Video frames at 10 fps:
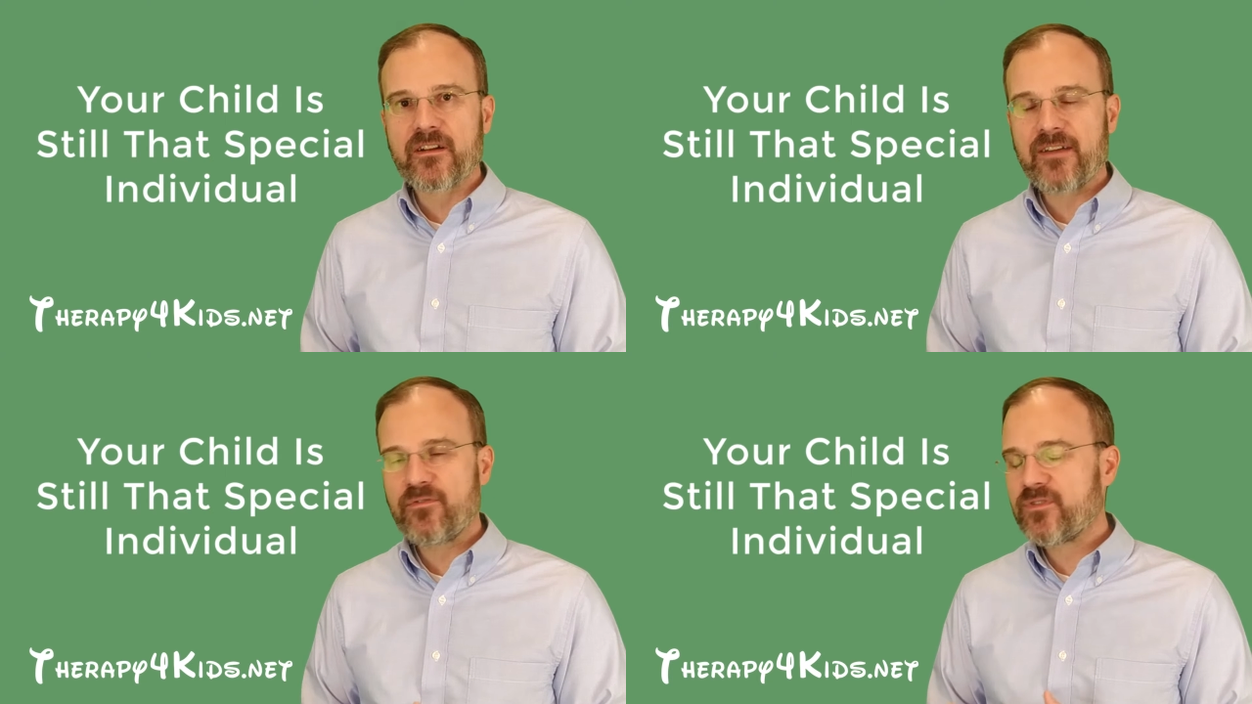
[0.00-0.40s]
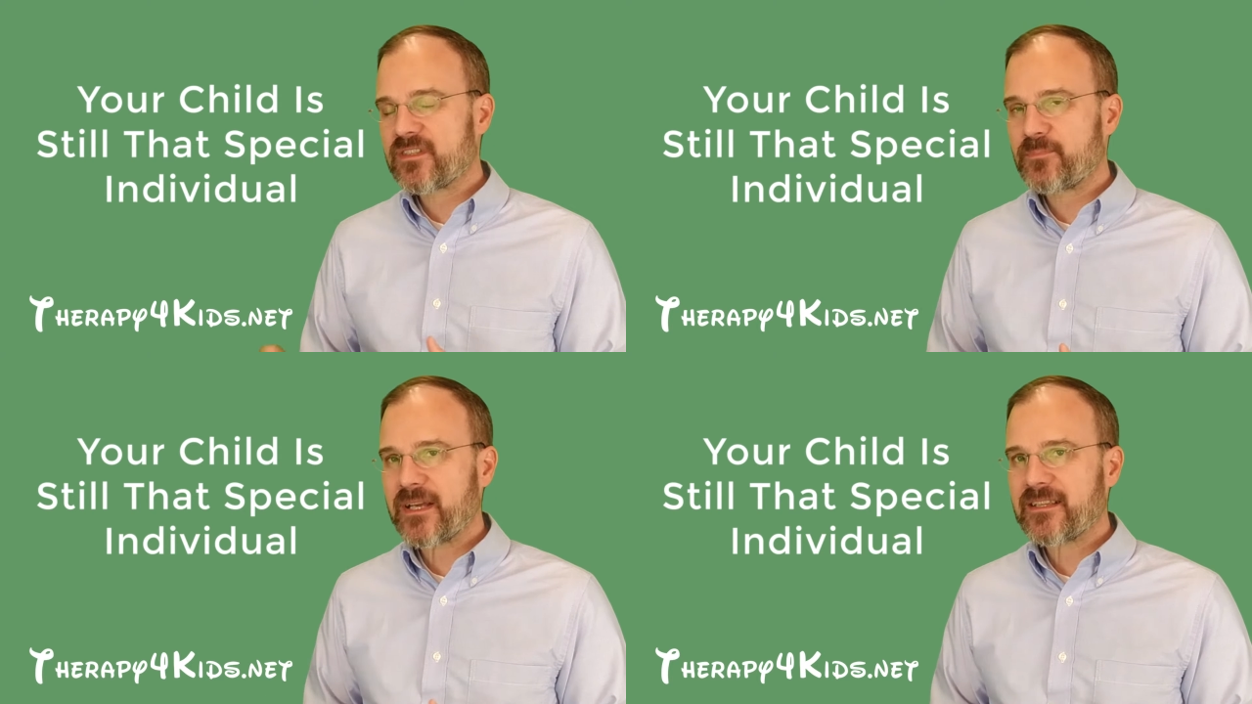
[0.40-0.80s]
Have you
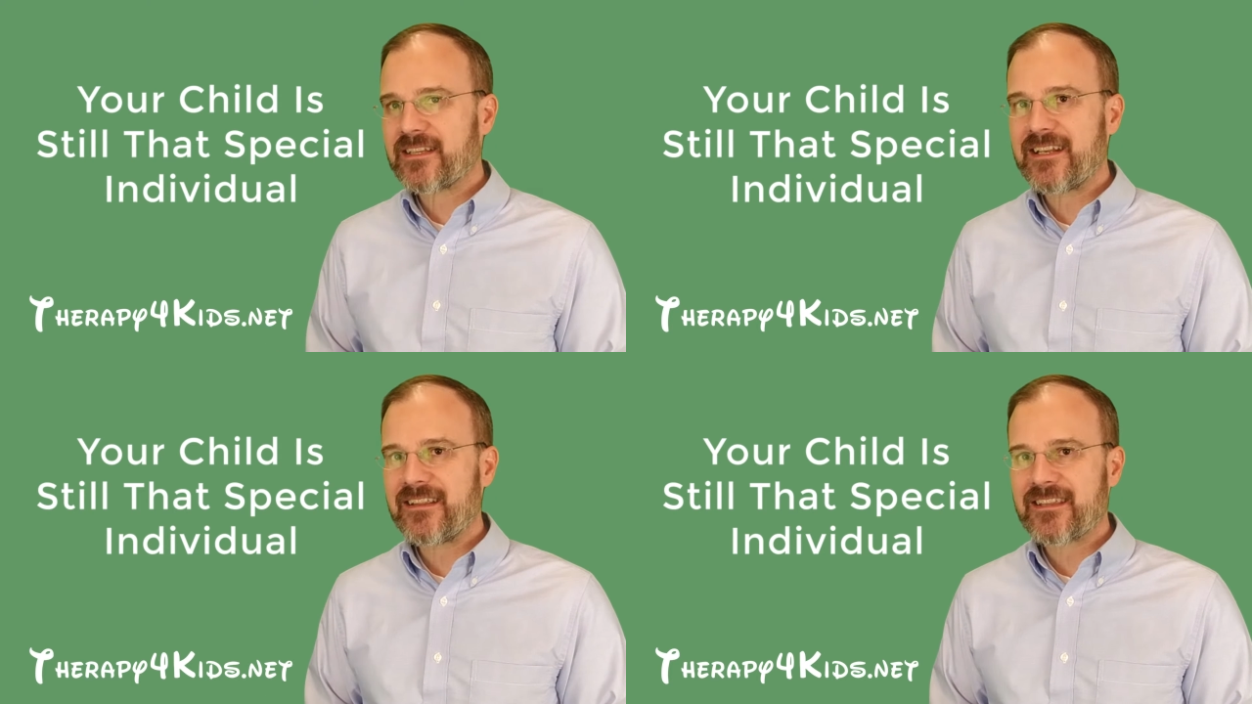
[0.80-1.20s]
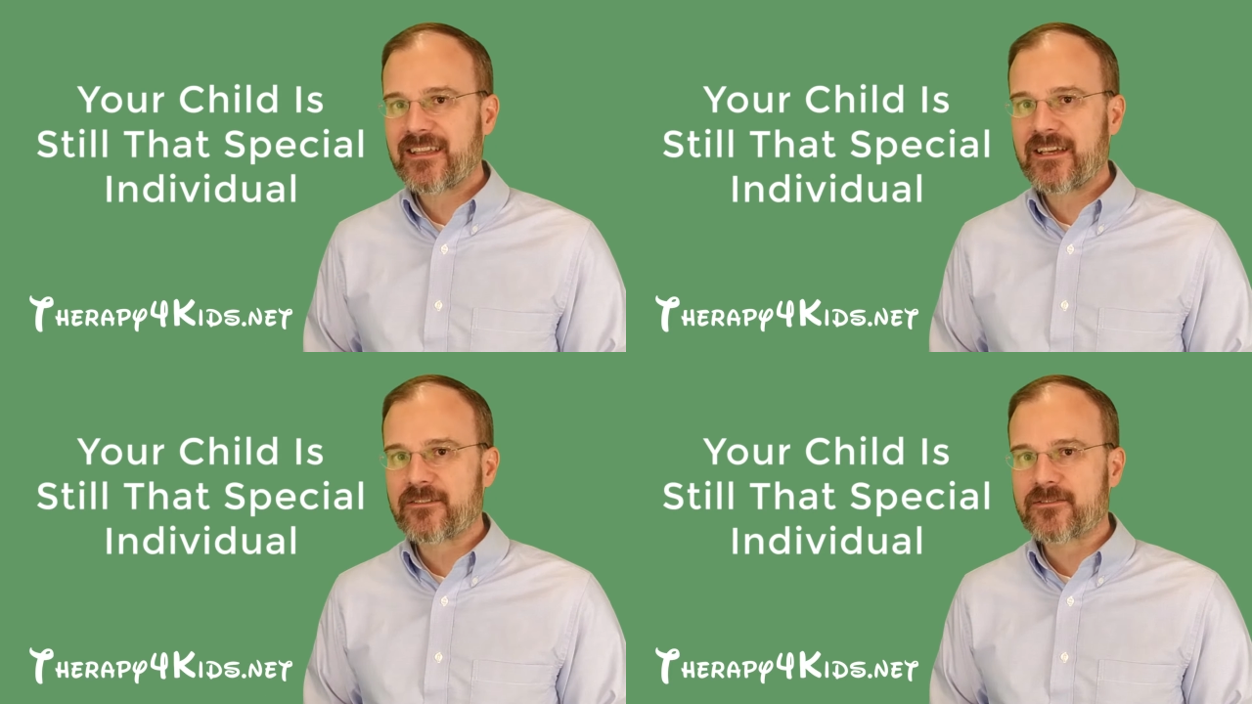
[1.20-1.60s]
suspected
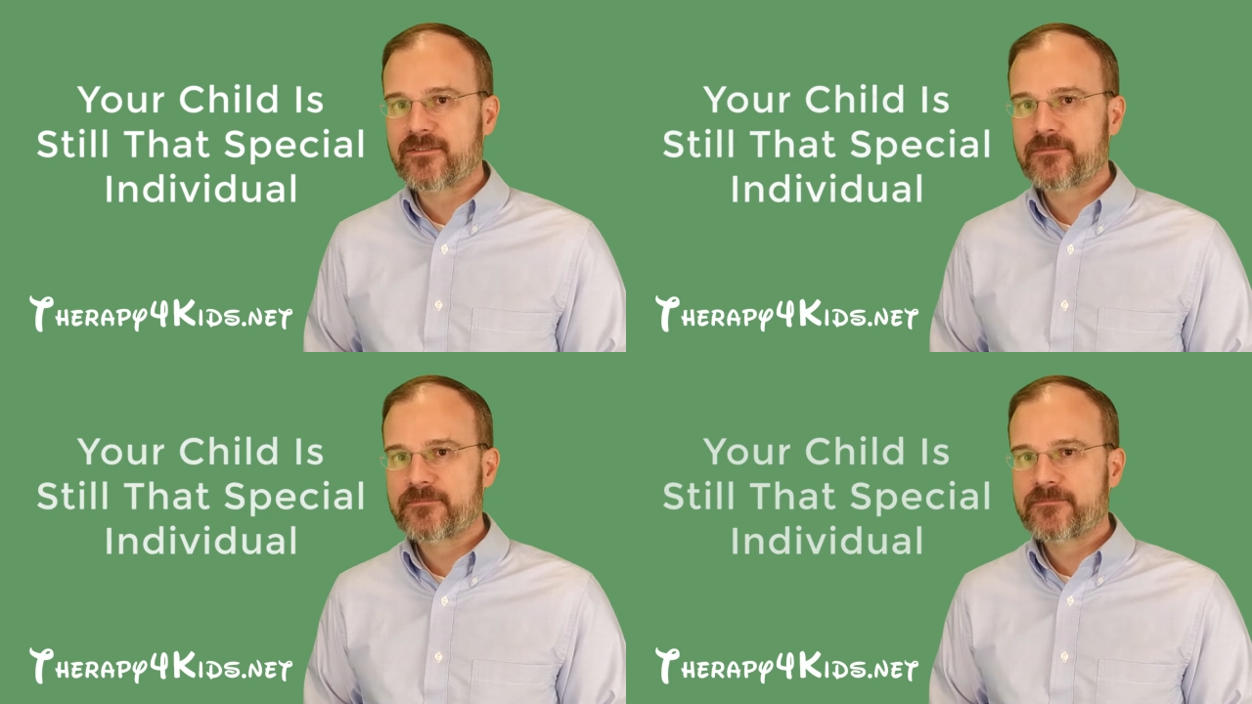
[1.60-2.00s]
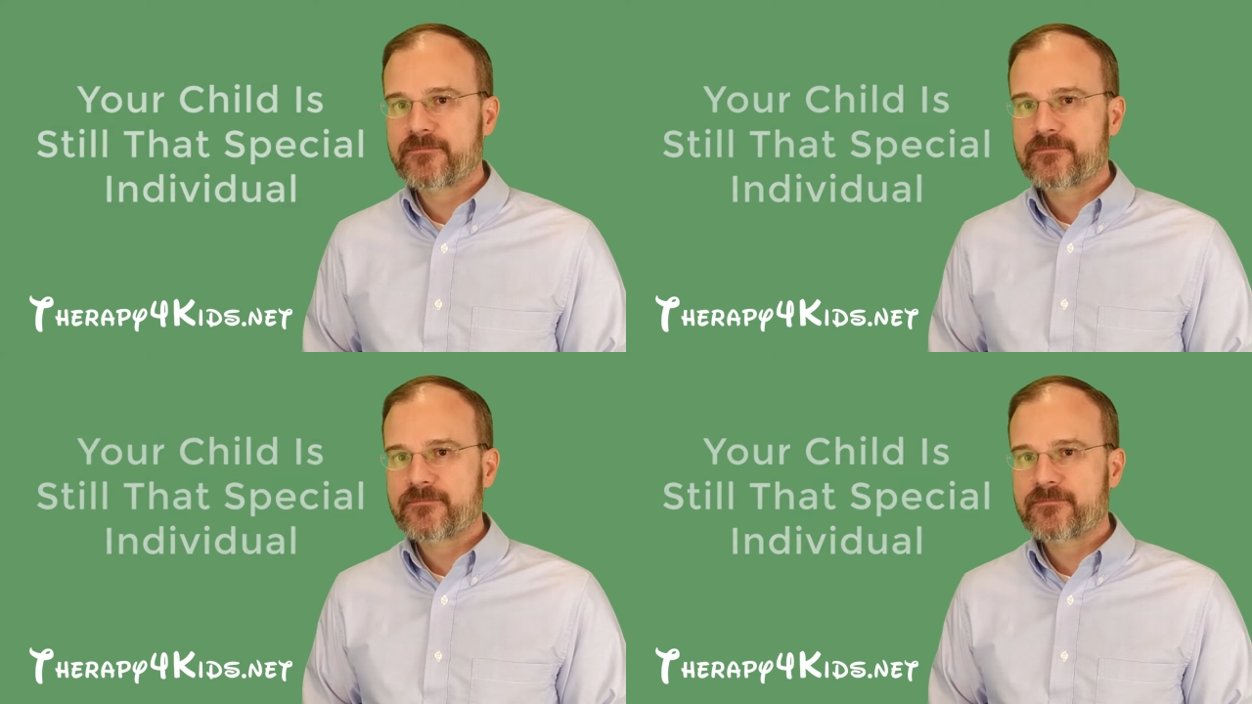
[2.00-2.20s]
anything else?